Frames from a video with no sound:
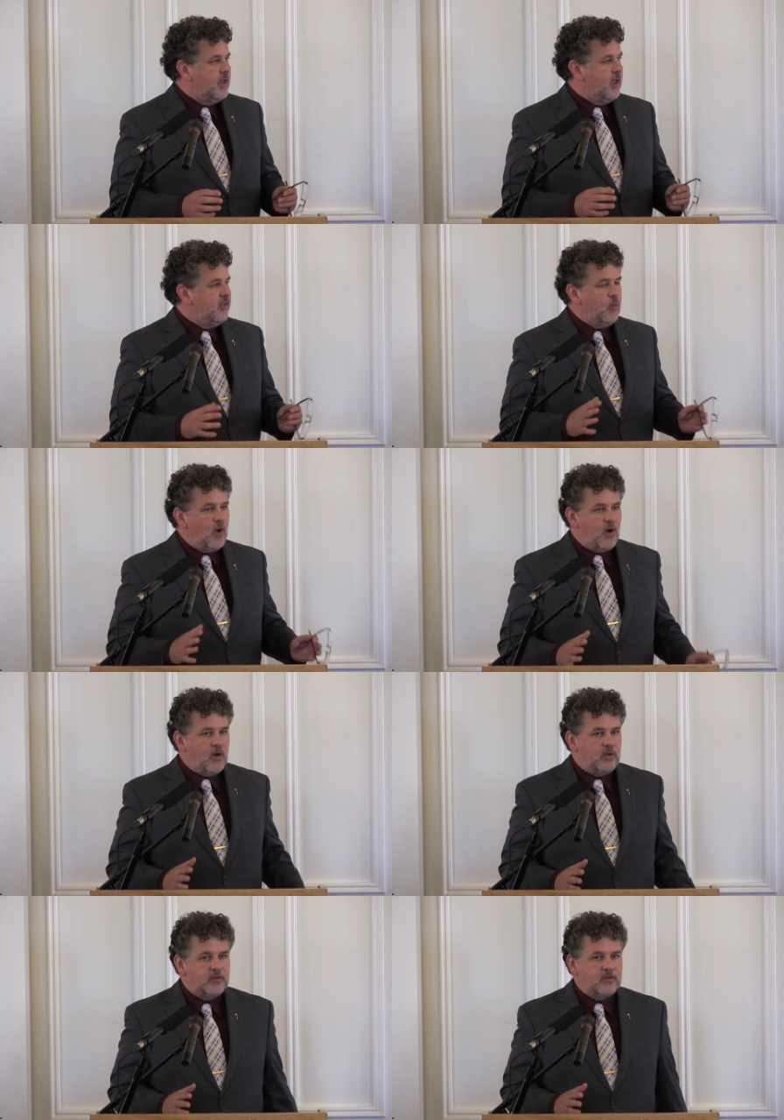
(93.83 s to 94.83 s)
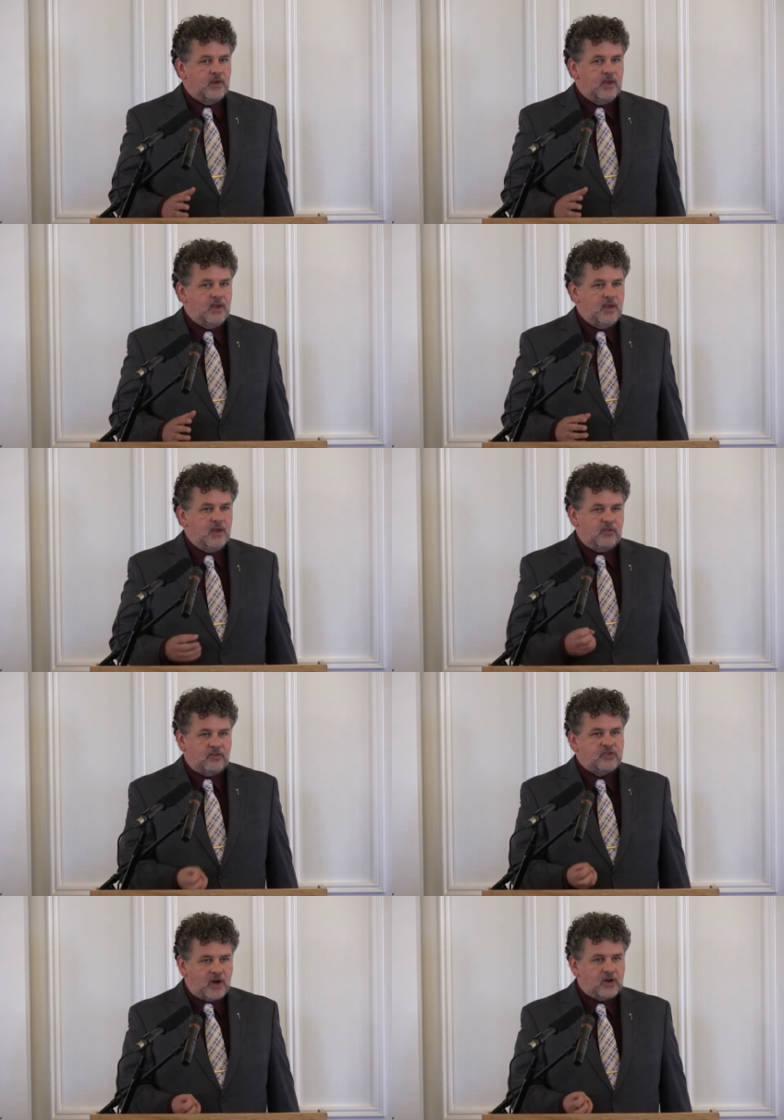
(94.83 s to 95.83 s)
and the walls. It's a
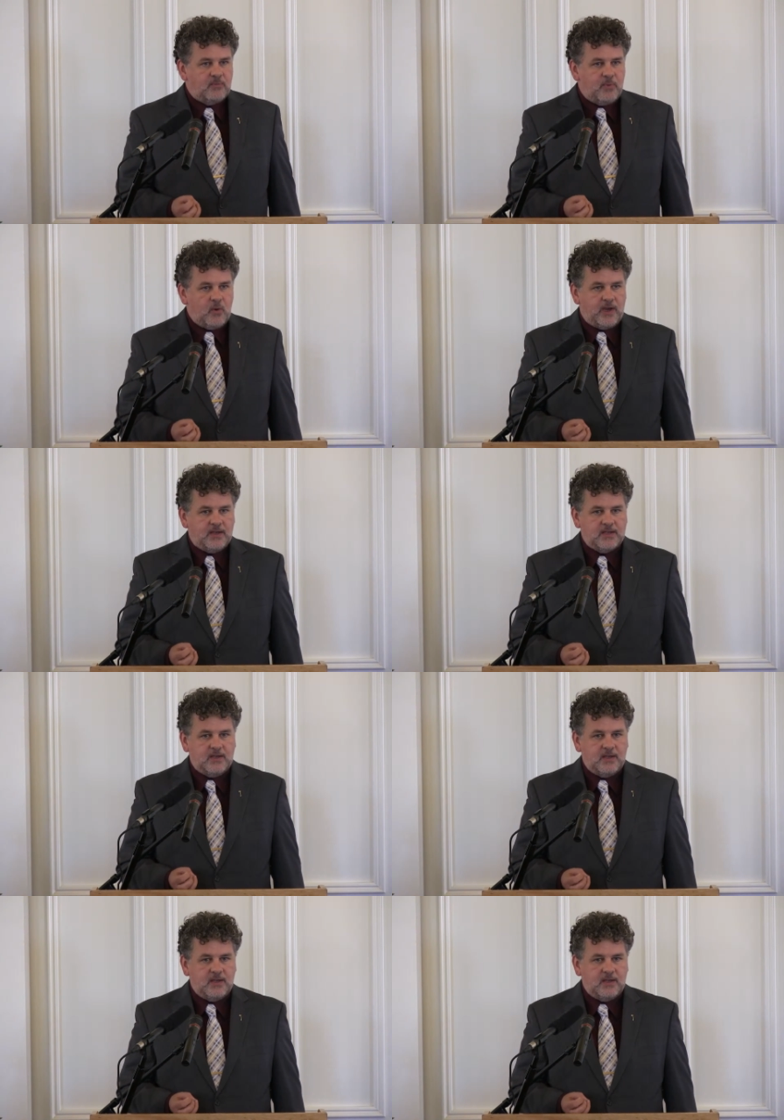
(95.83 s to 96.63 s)
starting point.